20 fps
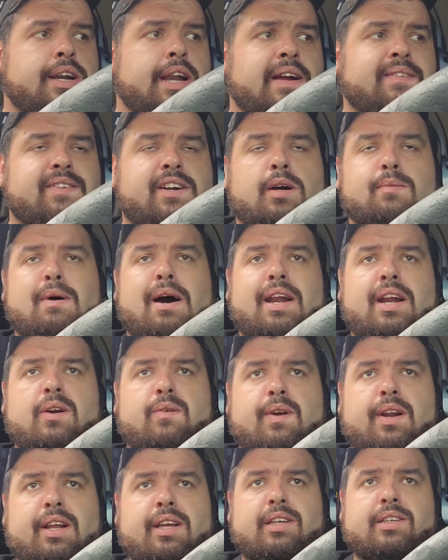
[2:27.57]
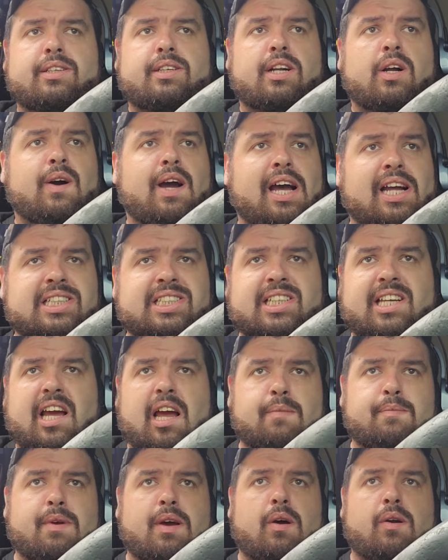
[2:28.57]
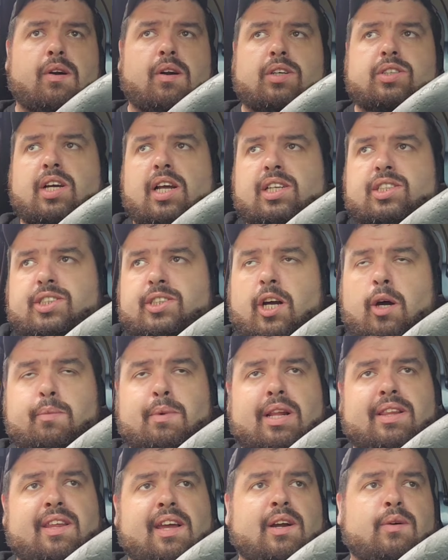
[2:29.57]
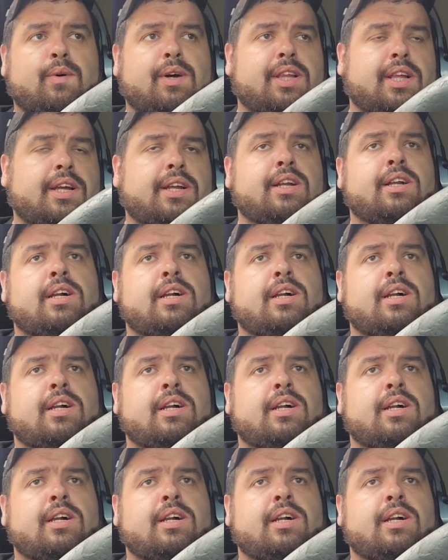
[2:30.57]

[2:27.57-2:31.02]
never nobody really, you know, educated me on it or try to show me anything with it.